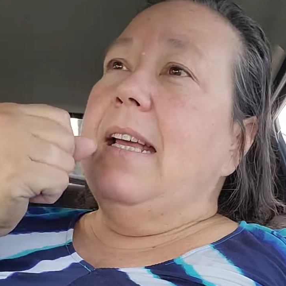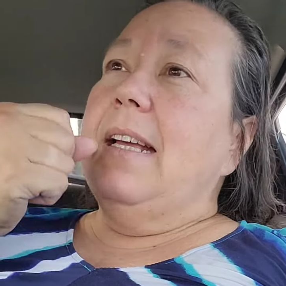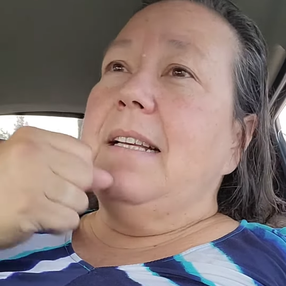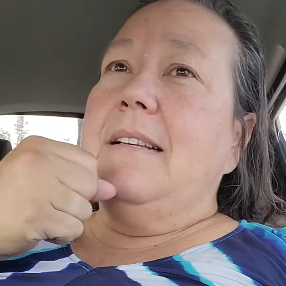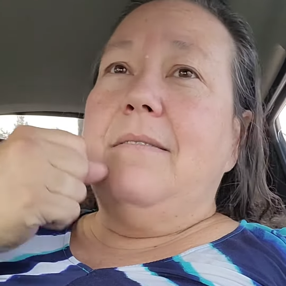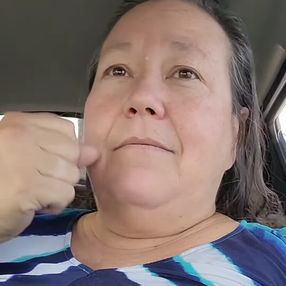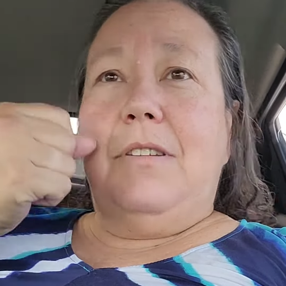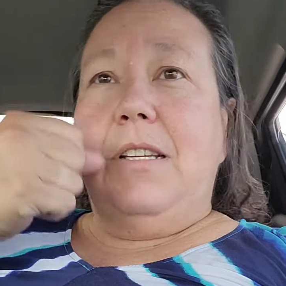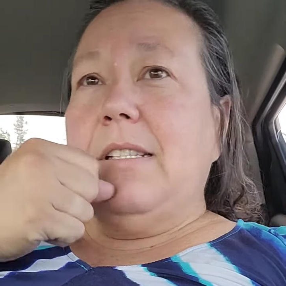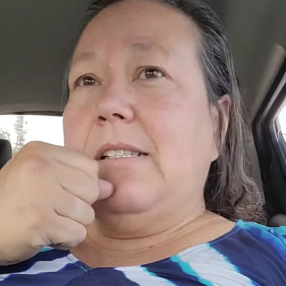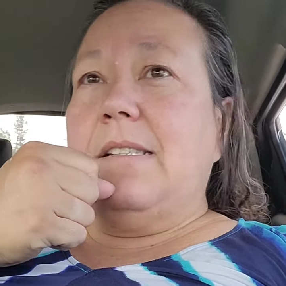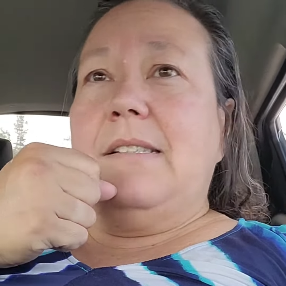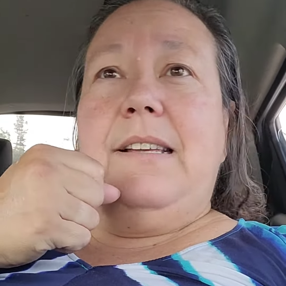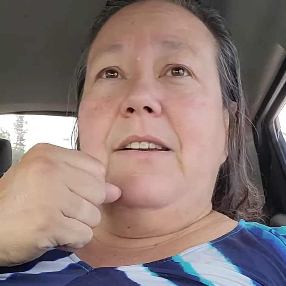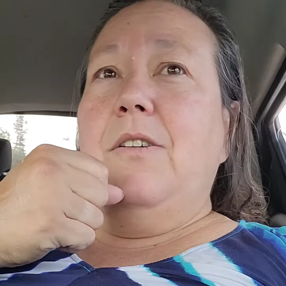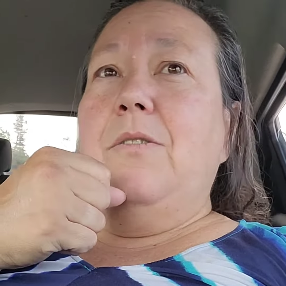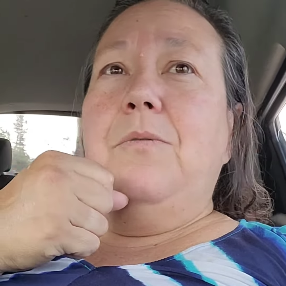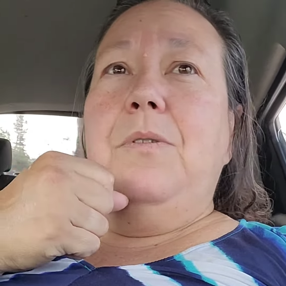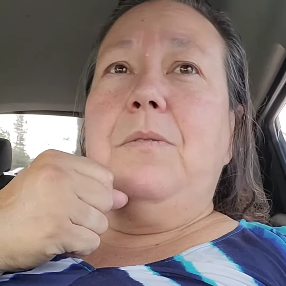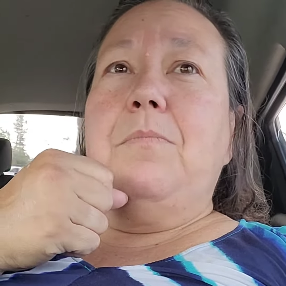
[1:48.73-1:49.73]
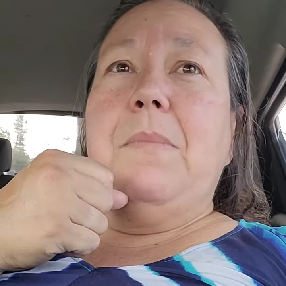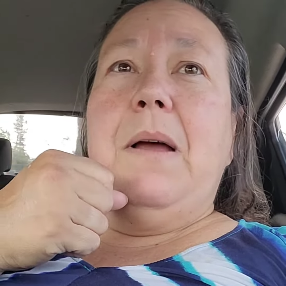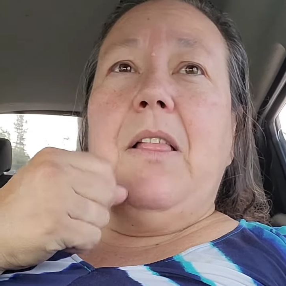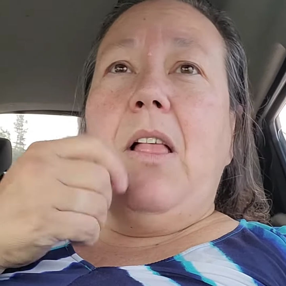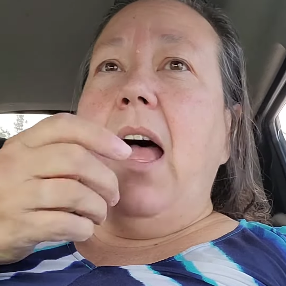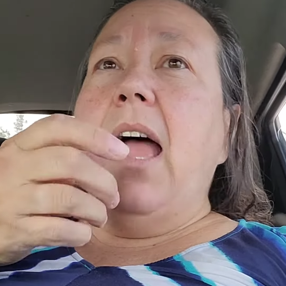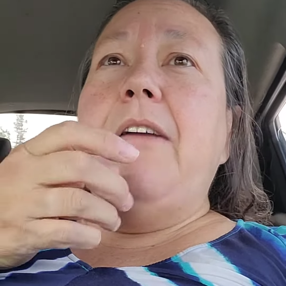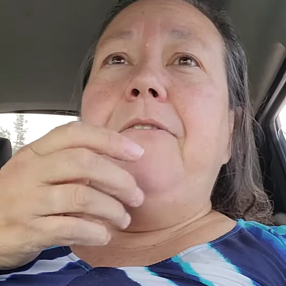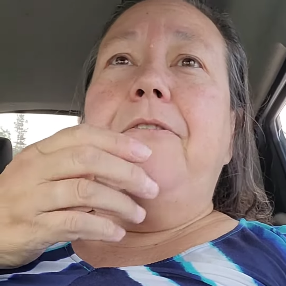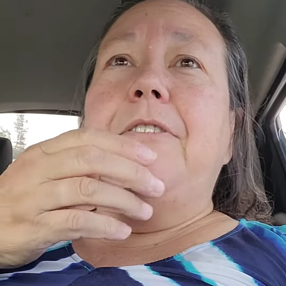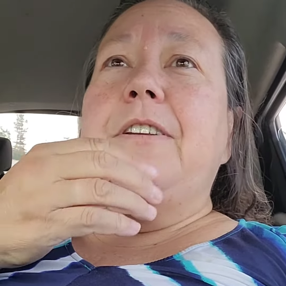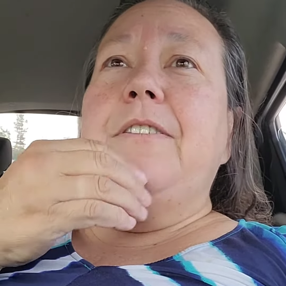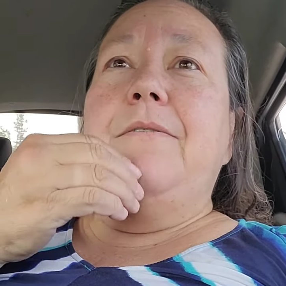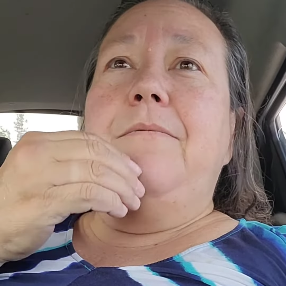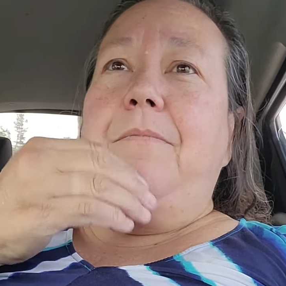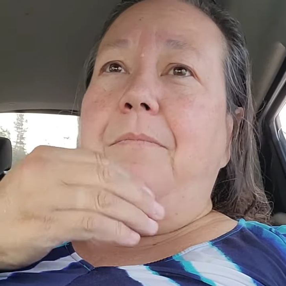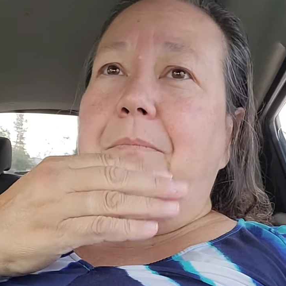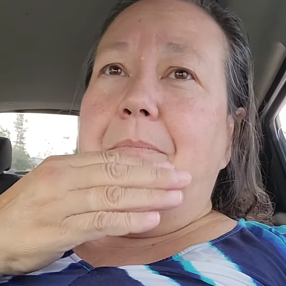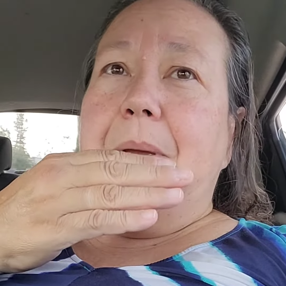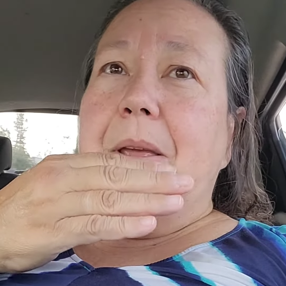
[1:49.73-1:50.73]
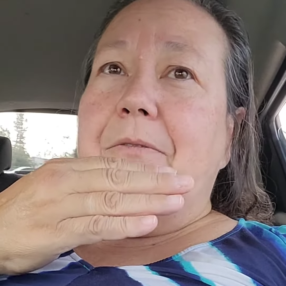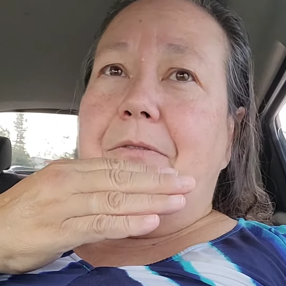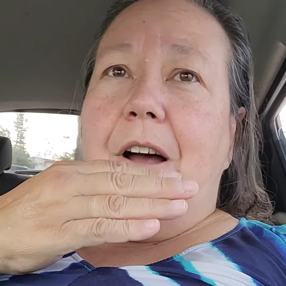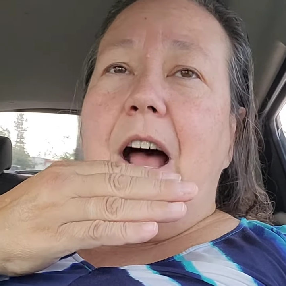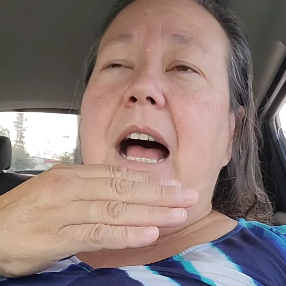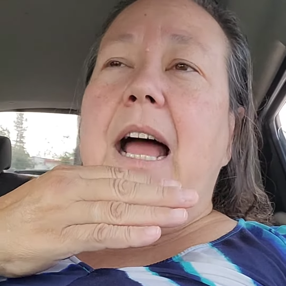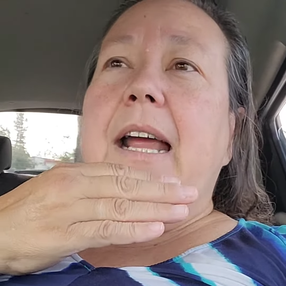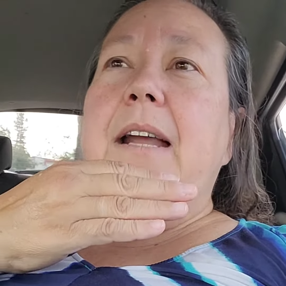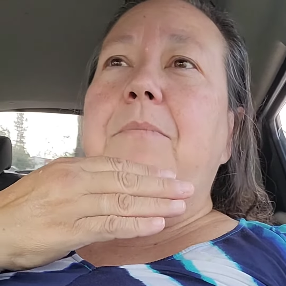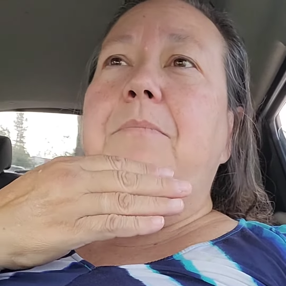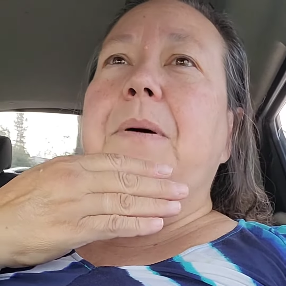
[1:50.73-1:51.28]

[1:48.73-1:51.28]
and just deal with my life and be fine.